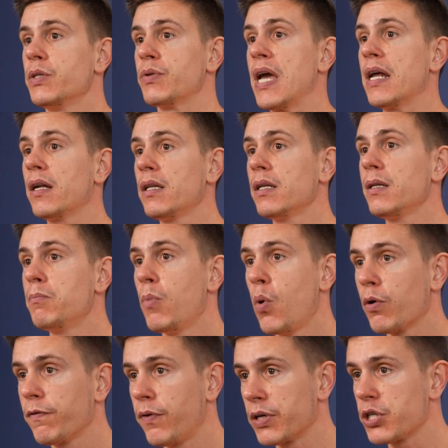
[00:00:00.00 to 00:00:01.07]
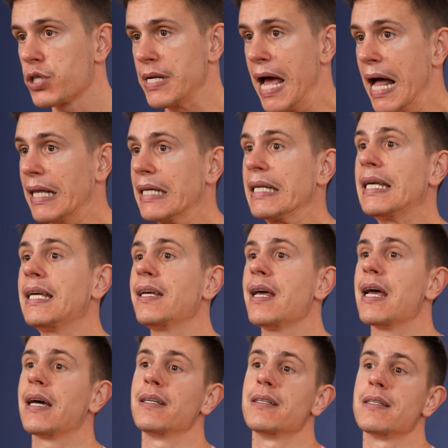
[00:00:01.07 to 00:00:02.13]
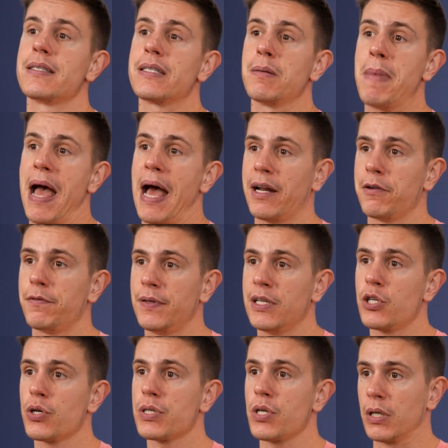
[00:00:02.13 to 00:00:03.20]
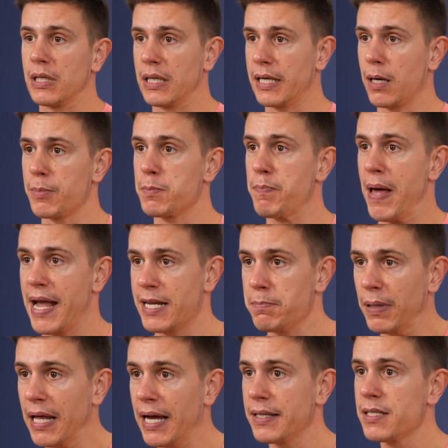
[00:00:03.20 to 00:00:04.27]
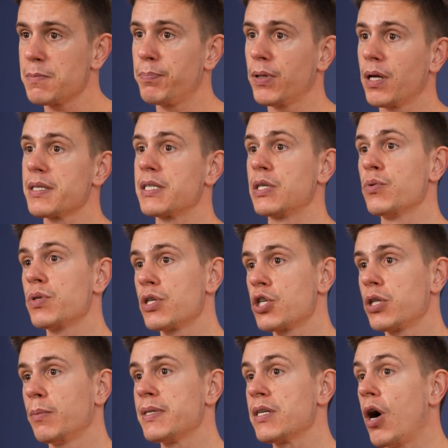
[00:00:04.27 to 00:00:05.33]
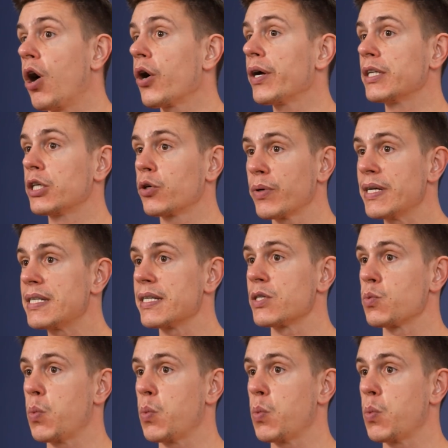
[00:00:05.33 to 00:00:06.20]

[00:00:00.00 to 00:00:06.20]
You get a little more functionality and some added features on ClickUp's paid plans, plus usage limits are increased as